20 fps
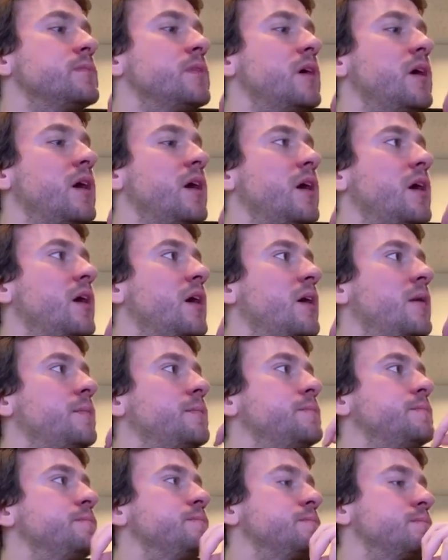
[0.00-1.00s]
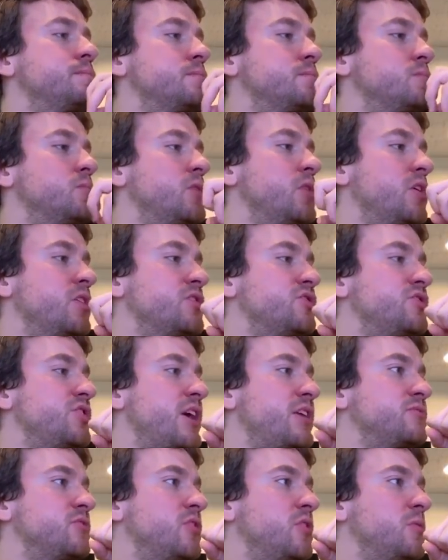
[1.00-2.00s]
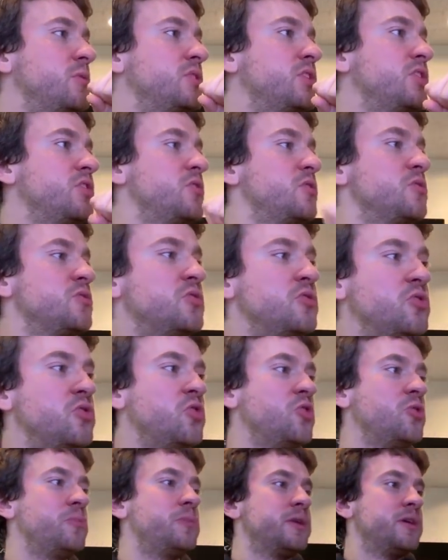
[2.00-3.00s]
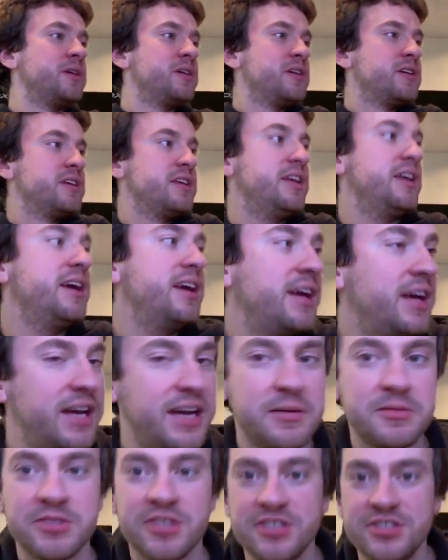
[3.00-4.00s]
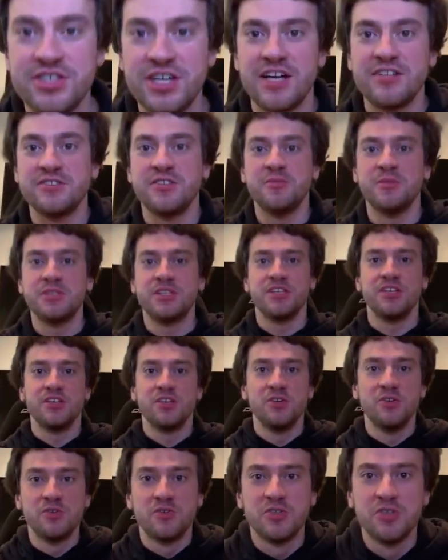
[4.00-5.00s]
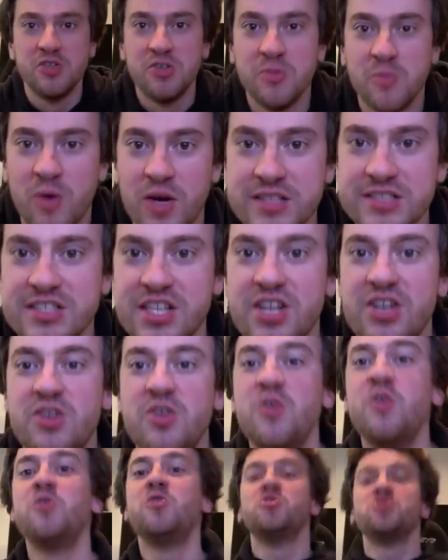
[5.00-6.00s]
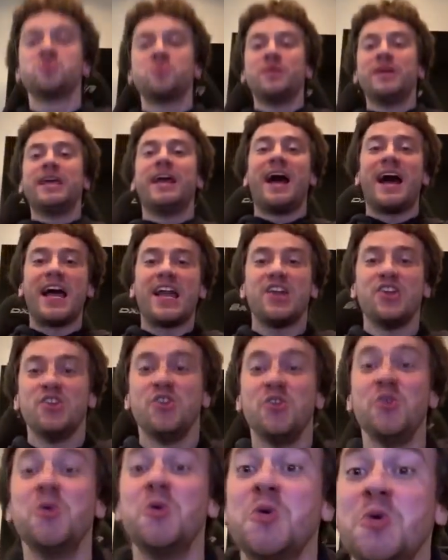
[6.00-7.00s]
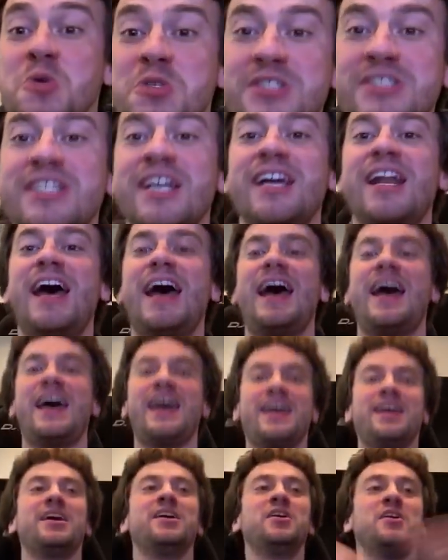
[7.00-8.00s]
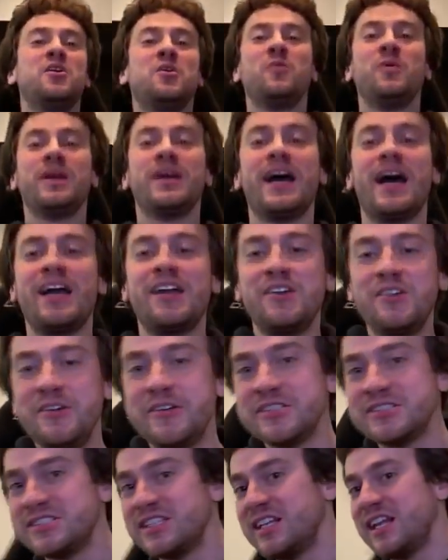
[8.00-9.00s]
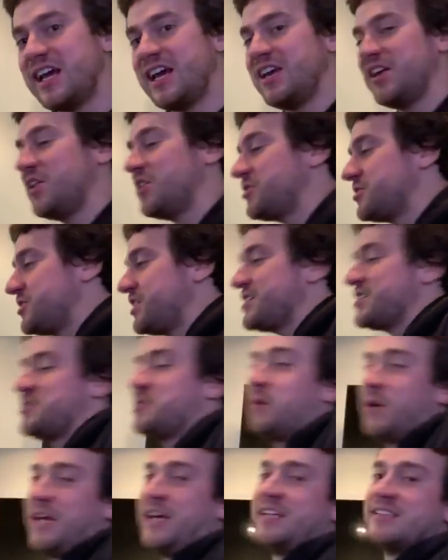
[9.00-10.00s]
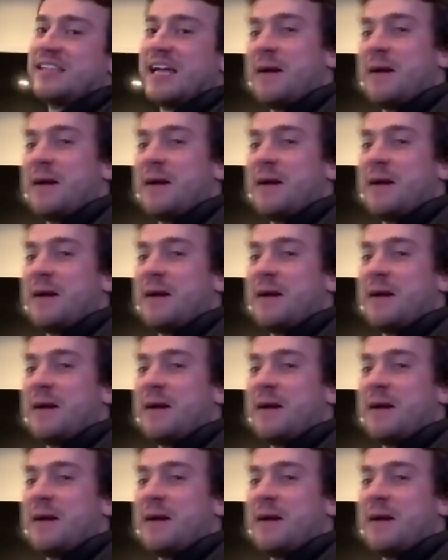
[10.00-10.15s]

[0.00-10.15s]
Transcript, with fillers: Um, we're on general with the YouTube. Yeah, we're on general with the YouTube. What's the news? We got news today. We got news today. Yo, Chris, you want to hit